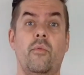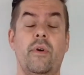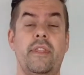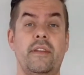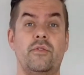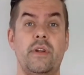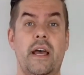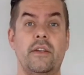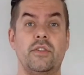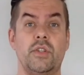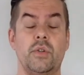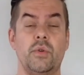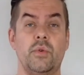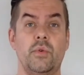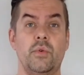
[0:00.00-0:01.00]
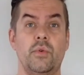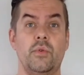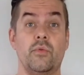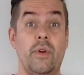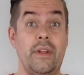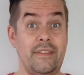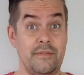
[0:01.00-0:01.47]
where they tried
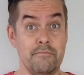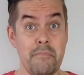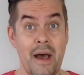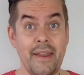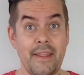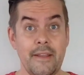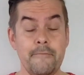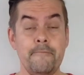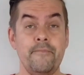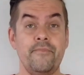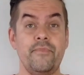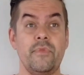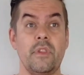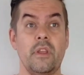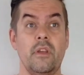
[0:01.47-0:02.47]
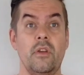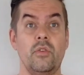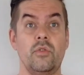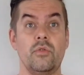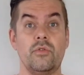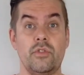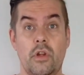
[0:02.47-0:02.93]
to raise money
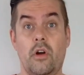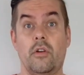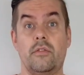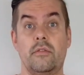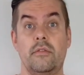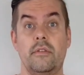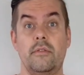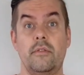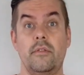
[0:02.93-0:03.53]
to start